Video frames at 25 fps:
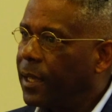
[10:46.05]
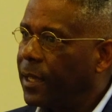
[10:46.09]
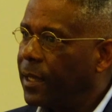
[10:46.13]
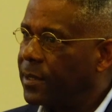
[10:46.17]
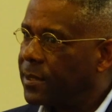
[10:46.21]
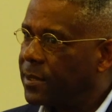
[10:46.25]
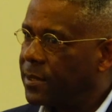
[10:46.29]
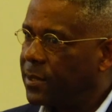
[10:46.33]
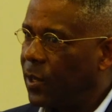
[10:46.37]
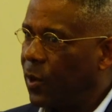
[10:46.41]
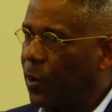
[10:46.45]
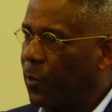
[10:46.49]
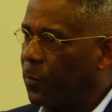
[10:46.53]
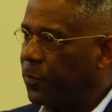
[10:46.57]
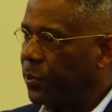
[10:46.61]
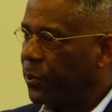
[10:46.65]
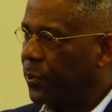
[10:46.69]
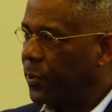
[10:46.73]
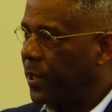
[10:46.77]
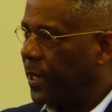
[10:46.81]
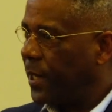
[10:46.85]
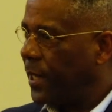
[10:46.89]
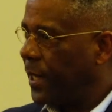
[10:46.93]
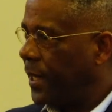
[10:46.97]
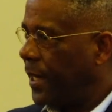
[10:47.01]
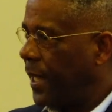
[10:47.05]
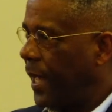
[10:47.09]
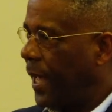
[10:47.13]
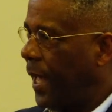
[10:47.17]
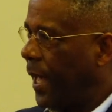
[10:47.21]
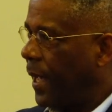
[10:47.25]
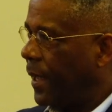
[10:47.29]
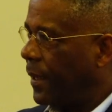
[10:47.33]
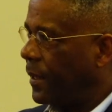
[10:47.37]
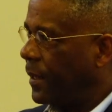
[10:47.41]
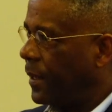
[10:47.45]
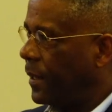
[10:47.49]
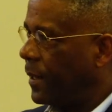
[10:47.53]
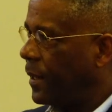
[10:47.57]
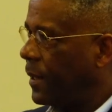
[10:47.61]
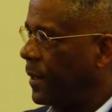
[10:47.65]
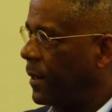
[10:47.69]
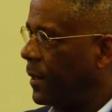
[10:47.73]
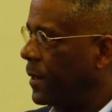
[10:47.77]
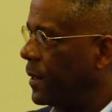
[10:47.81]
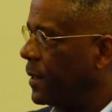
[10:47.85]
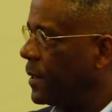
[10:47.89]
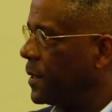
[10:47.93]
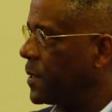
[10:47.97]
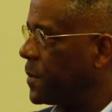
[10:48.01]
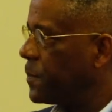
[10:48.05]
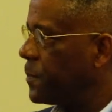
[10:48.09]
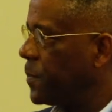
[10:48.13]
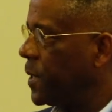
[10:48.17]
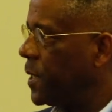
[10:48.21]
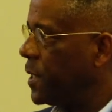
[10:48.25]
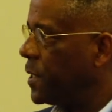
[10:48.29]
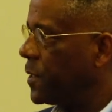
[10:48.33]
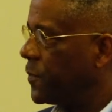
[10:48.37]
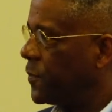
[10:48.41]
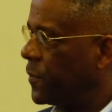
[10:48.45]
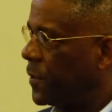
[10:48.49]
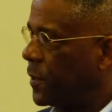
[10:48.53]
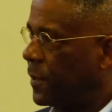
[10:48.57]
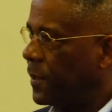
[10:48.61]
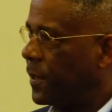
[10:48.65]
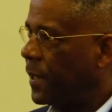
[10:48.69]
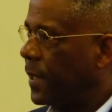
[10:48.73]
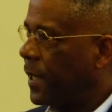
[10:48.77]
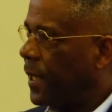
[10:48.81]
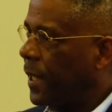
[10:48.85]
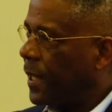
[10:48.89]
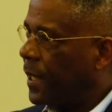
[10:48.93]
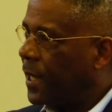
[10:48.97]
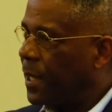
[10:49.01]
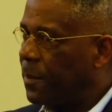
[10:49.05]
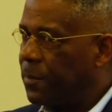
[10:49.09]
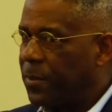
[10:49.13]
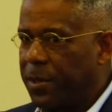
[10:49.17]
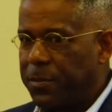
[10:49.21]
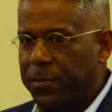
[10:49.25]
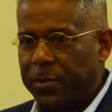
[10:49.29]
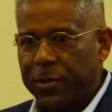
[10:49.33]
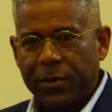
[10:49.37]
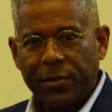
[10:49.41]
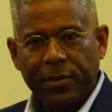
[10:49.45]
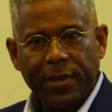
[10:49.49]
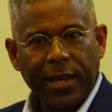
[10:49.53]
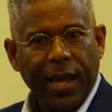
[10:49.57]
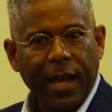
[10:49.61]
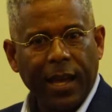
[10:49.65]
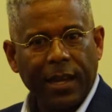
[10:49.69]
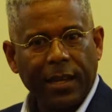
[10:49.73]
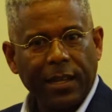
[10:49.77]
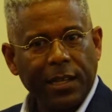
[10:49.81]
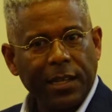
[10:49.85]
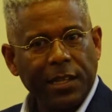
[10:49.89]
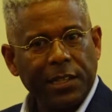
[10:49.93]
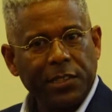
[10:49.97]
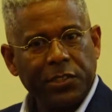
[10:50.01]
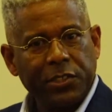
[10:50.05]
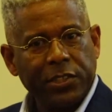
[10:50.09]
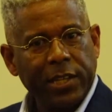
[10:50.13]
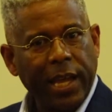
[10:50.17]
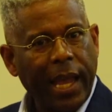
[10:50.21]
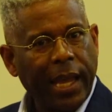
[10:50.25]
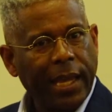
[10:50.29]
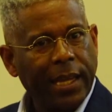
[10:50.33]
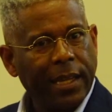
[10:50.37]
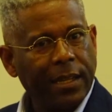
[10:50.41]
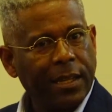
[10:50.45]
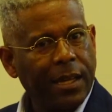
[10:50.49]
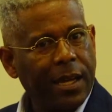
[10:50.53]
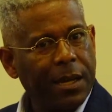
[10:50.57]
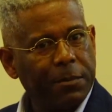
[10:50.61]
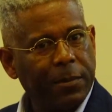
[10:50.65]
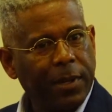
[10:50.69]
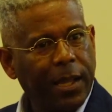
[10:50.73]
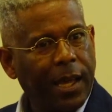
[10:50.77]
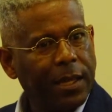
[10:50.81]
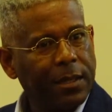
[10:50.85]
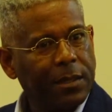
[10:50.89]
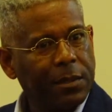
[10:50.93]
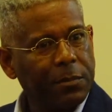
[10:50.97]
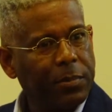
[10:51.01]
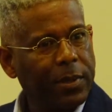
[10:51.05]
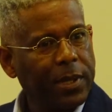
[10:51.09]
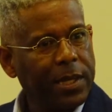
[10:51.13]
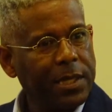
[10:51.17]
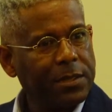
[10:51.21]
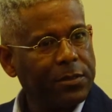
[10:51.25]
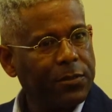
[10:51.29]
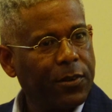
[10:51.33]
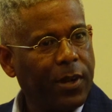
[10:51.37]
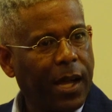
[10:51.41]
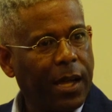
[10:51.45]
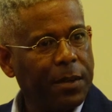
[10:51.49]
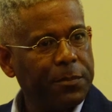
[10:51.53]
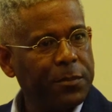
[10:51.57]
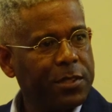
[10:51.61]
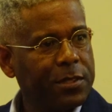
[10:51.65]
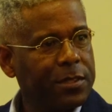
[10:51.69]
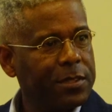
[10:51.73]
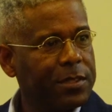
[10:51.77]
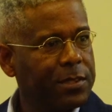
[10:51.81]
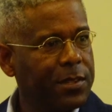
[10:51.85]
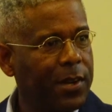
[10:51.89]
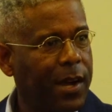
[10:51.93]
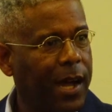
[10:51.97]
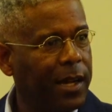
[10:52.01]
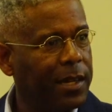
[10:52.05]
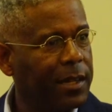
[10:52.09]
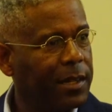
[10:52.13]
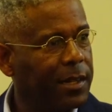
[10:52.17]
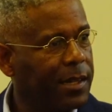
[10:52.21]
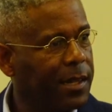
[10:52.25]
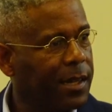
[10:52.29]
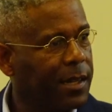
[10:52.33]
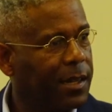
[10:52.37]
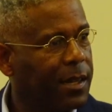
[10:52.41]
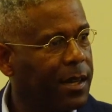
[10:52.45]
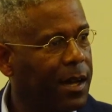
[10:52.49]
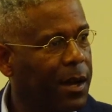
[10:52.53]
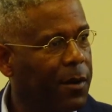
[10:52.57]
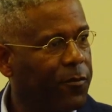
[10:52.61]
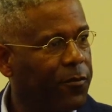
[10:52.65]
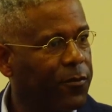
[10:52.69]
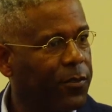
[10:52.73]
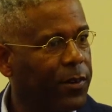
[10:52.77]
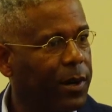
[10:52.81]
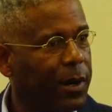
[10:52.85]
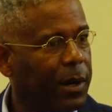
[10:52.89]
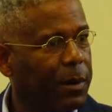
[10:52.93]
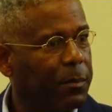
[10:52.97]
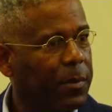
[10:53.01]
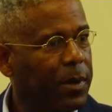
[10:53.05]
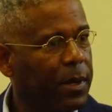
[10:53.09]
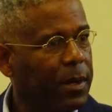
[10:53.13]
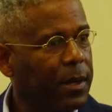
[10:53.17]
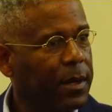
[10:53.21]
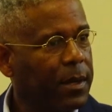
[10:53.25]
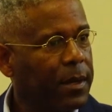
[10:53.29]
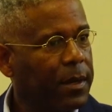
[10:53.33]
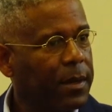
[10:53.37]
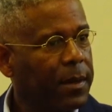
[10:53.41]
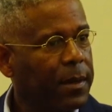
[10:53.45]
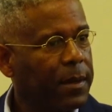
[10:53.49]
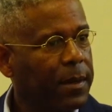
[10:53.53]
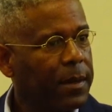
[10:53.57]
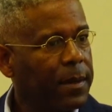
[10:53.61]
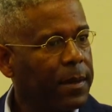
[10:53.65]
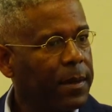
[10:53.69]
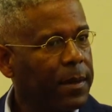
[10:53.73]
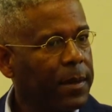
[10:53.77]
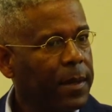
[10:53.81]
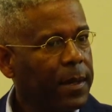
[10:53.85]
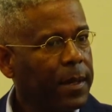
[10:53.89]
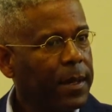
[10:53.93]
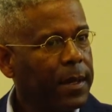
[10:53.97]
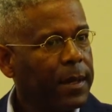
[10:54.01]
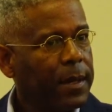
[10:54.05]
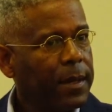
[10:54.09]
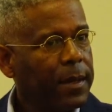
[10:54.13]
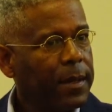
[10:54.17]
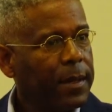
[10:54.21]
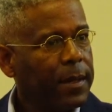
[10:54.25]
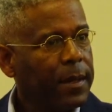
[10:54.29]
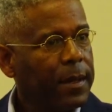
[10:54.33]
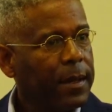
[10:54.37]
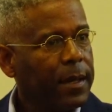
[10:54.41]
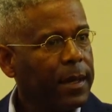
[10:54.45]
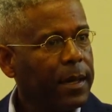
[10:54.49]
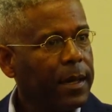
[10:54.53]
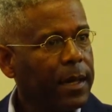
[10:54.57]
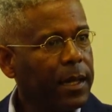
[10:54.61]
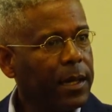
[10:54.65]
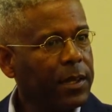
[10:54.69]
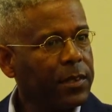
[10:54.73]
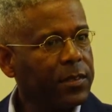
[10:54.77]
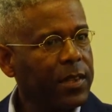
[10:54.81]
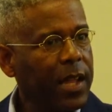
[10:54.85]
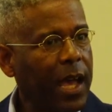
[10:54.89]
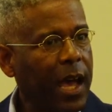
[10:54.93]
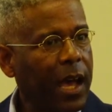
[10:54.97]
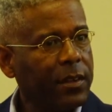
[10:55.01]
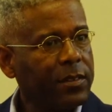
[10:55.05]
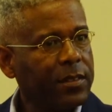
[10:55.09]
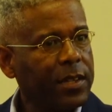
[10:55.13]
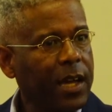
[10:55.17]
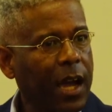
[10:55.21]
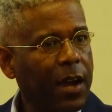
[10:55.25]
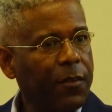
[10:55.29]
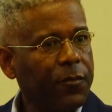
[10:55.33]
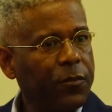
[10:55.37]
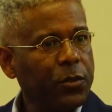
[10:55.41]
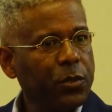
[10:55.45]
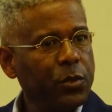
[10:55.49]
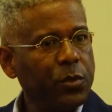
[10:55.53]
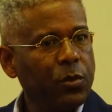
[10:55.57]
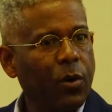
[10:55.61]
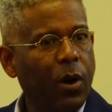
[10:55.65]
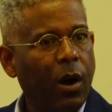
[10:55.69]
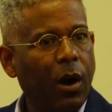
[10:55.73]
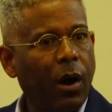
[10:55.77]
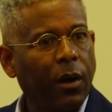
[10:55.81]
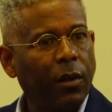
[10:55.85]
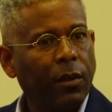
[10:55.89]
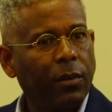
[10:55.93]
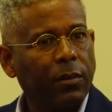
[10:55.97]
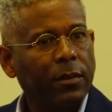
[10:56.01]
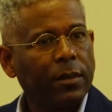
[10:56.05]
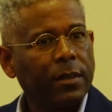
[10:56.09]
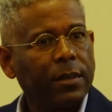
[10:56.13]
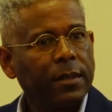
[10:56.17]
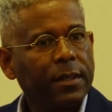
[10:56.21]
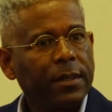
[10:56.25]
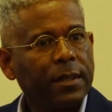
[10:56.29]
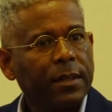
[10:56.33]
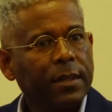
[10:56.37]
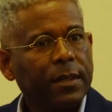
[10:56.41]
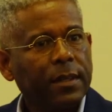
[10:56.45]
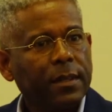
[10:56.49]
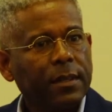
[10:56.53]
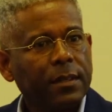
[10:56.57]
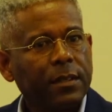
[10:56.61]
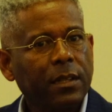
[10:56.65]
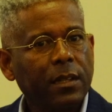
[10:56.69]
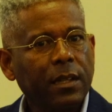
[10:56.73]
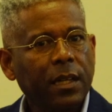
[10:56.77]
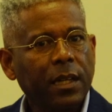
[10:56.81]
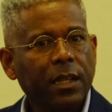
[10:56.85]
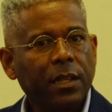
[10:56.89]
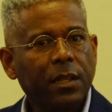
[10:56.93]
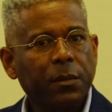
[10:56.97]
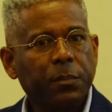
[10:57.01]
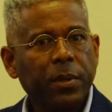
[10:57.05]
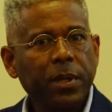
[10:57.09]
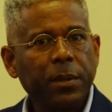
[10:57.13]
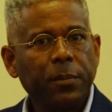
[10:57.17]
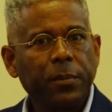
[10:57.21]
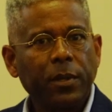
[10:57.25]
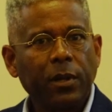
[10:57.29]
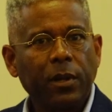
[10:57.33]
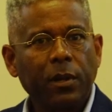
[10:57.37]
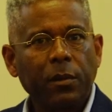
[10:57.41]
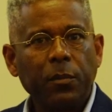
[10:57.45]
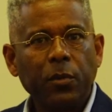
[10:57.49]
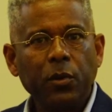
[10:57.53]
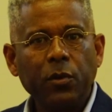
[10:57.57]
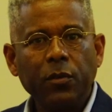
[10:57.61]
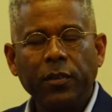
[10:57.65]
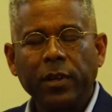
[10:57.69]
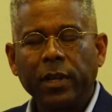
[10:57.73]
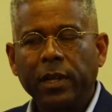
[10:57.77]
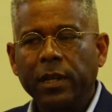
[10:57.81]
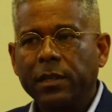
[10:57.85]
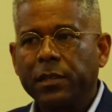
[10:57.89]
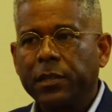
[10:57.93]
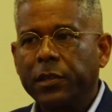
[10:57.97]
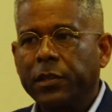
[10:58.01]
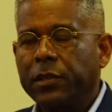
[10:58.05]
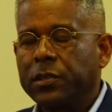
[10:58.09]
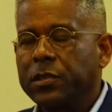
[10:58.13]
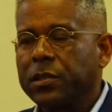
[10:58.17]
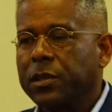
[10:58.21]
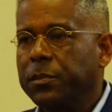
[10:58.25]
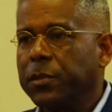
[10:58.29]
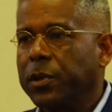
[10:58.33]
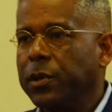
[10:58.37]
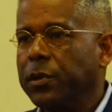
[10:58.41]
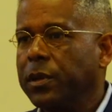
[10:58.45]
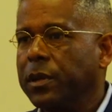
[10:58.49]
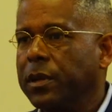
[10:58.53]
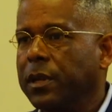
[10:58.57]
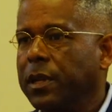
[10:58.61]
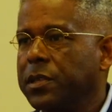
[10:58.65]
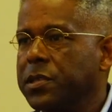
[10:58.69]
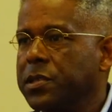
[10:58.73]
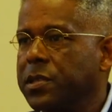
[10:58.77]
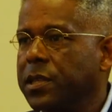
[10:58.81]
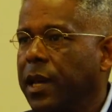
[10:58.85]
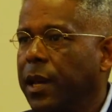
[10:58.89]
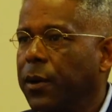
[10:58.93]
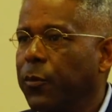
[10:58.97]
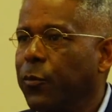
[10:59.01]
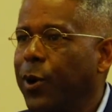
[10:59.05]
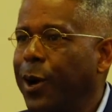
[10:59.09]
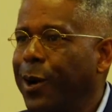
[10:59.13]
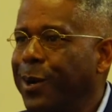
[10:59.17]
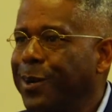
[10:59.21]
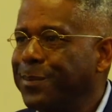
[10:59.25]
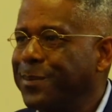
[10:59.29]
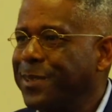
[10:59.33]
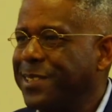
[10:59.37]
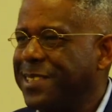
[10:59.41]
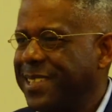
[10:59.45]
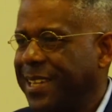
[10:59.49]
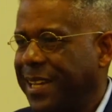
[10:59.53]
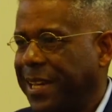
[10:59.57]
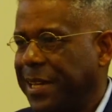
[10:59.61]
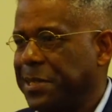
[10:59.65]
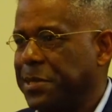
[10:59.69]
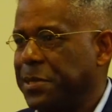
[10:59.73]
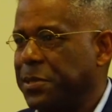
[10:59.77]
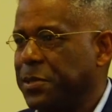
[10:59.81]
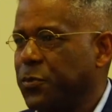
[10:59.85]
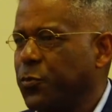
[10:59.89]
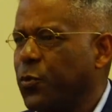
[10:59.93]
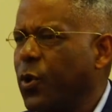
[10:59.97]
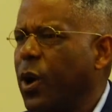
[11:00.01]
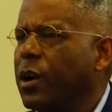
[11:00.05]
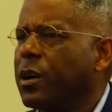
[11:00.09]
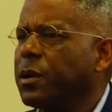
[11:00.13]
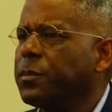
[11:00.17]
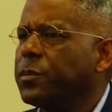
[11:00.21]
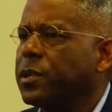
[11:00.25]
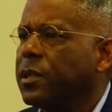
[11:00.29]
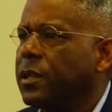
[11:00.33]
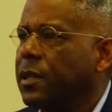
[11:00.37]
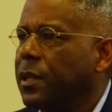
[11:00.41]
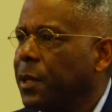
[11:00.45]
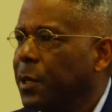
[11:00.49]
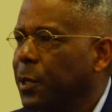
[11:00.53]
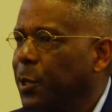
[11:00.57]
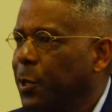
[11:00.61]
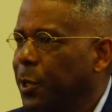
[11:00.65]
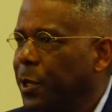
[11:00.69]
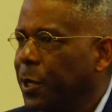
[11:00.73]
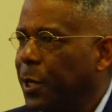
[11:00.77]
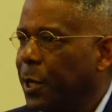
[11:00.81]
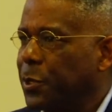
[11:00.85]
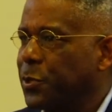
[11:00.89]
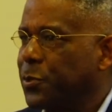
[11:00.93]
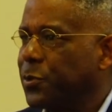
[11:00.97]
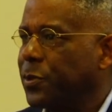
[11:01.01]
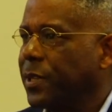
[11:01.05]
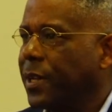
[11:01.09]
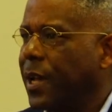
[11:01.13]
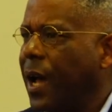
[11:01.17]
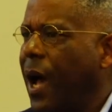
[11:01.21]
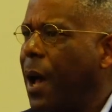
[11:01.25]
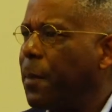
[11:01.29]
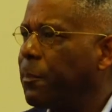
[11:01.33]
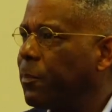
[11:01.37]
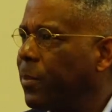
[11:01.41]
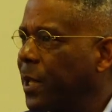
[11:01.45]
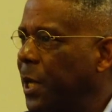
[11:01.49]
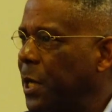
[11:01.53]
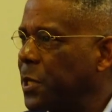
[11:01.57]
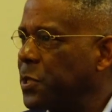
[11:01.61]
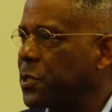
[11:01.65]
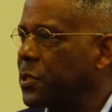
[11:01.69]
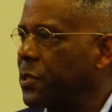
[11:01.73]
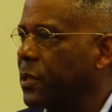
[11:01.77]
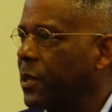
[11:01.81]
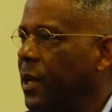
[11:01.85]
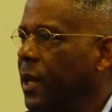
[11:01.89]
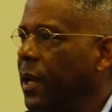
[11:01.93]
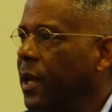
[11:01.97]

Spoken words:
It's so pretty down here and it's peaceful. Let me move down here and jack it up like the place where I'm just trying to come from. Because now it's time for you all to look at the people that are moving into this community and say, welcome to Texas. Welcome to the hill country. God bless you.